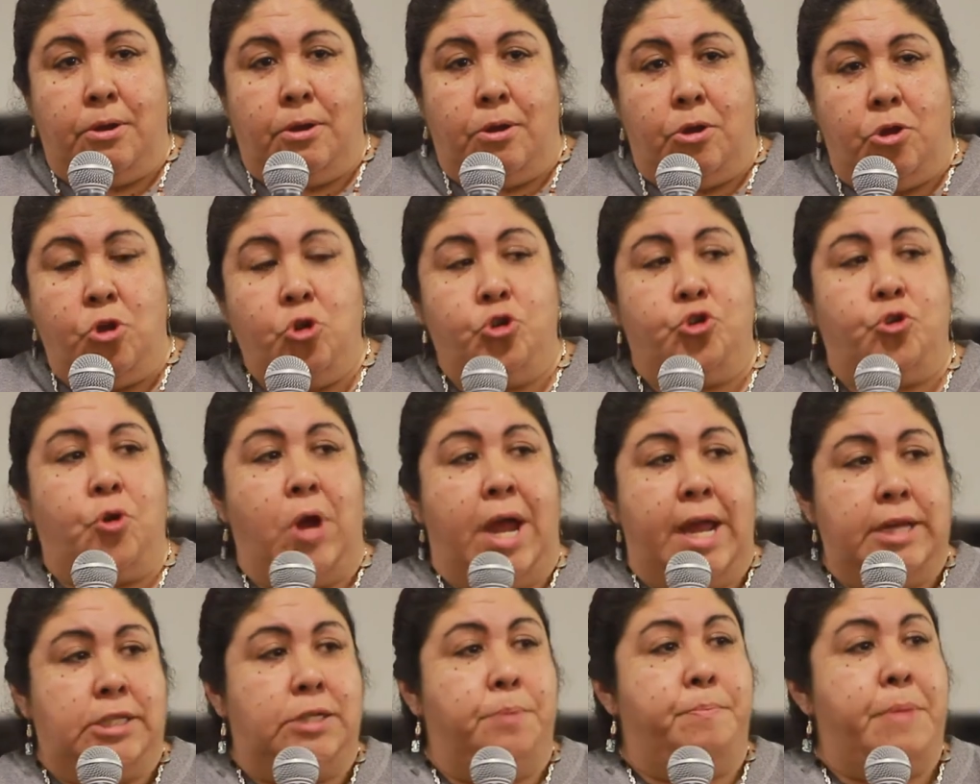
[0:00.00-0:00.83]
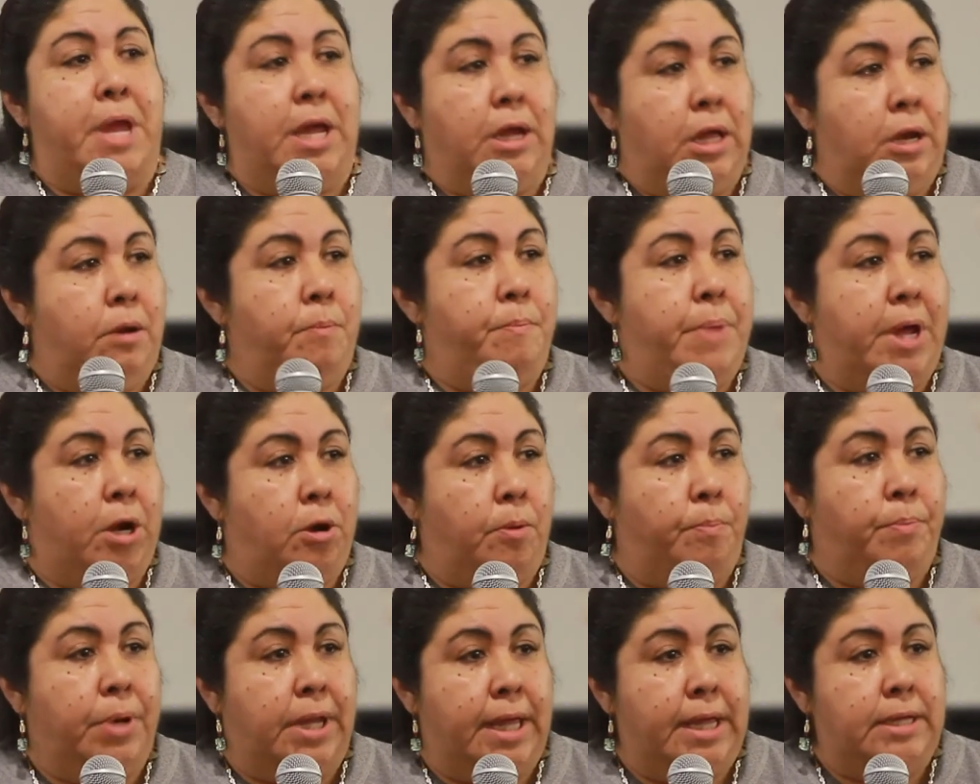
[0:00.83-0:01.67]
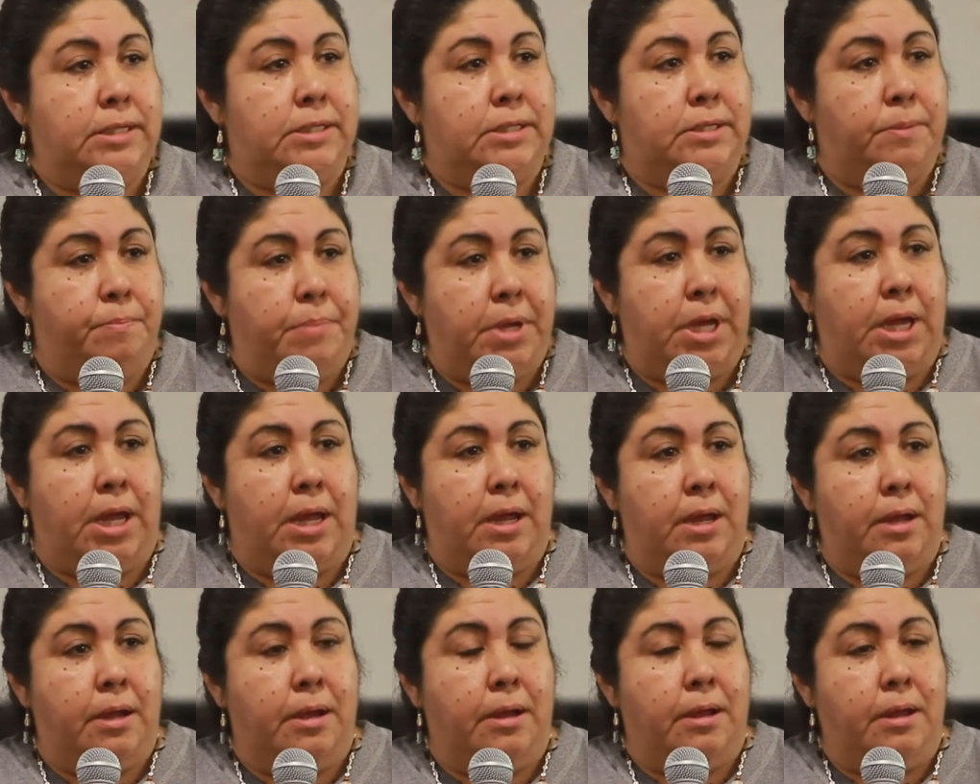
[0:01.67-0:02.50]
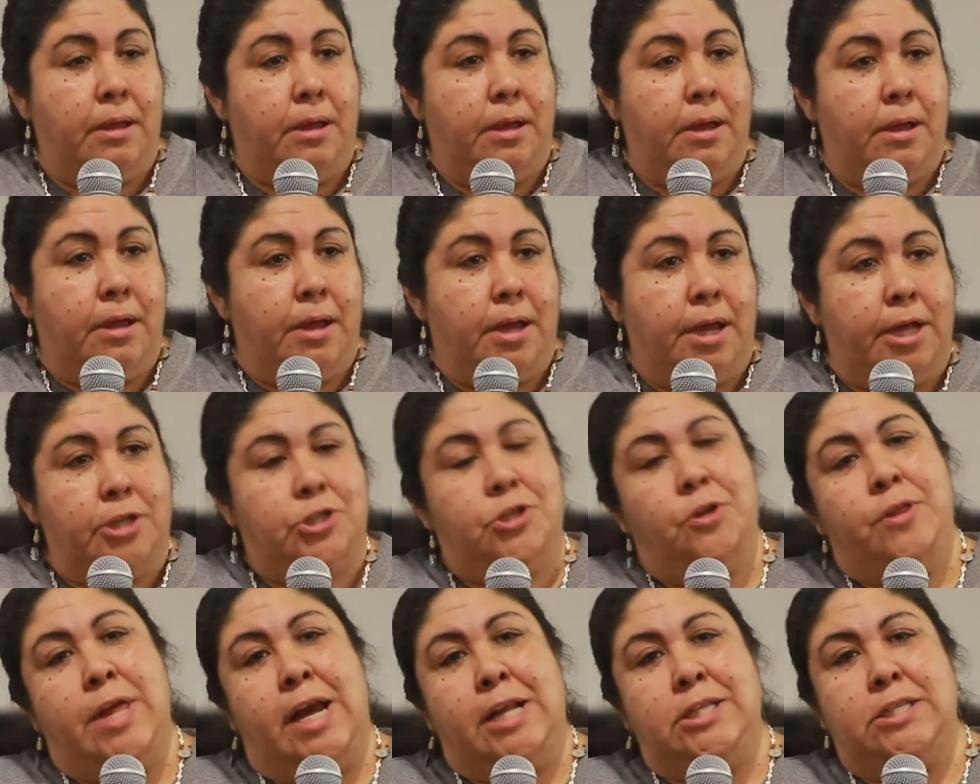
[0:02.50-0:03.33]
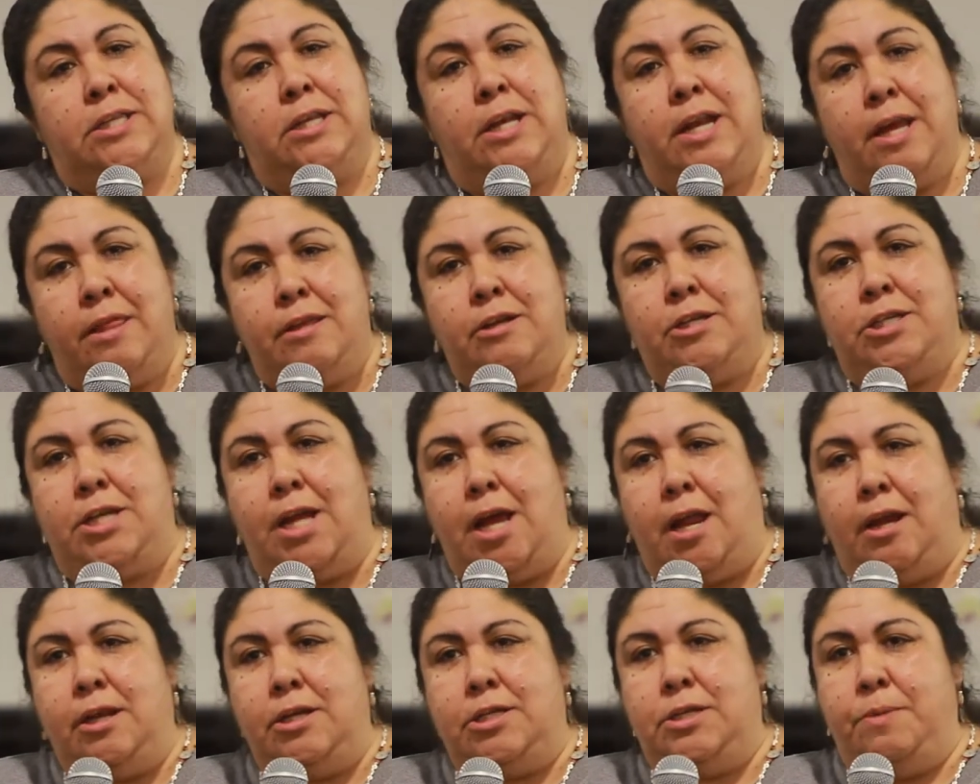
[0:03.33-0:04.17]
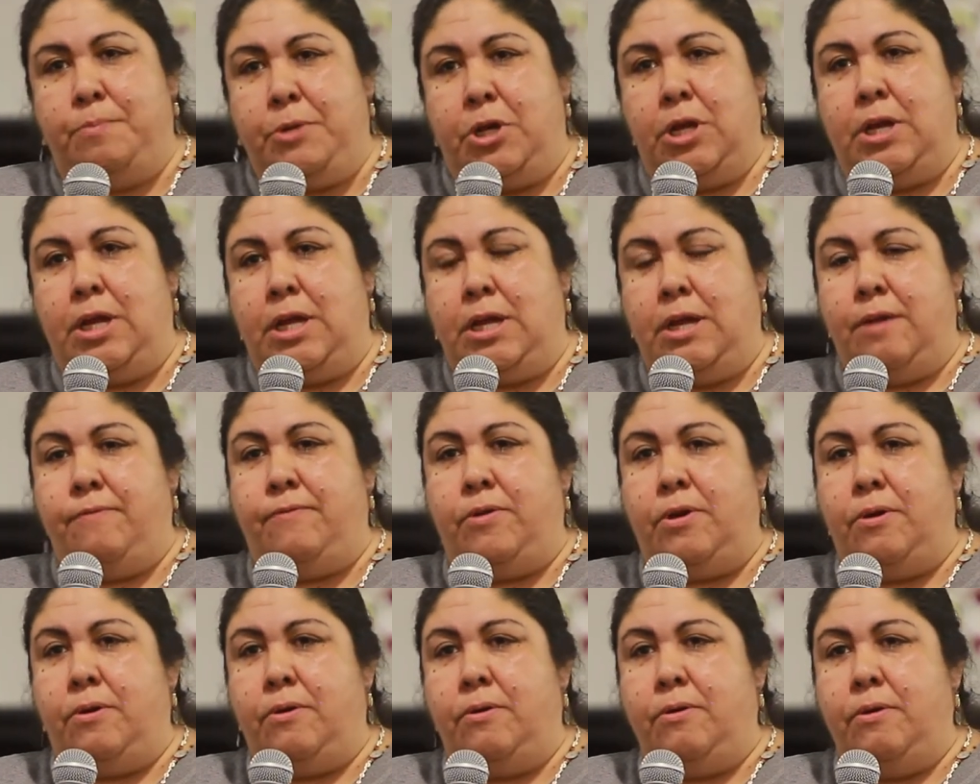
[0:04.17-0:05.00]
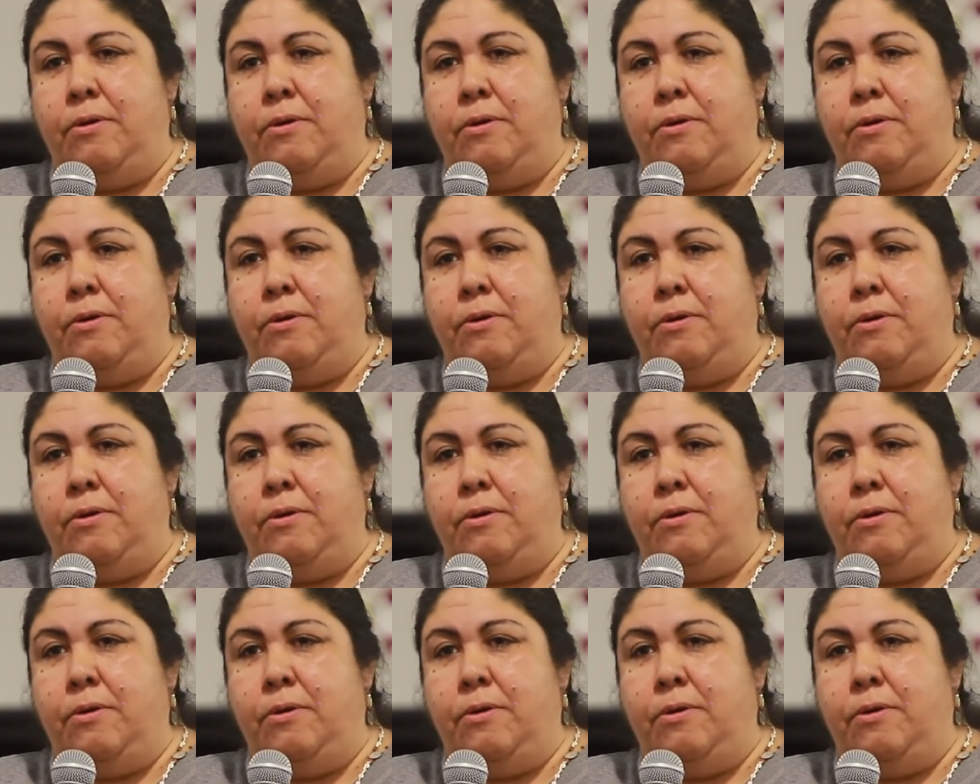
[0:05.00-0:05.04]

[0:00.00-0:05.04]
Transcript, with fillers: you try to make it a better place to be. And so that's another challenge I'm going to give you,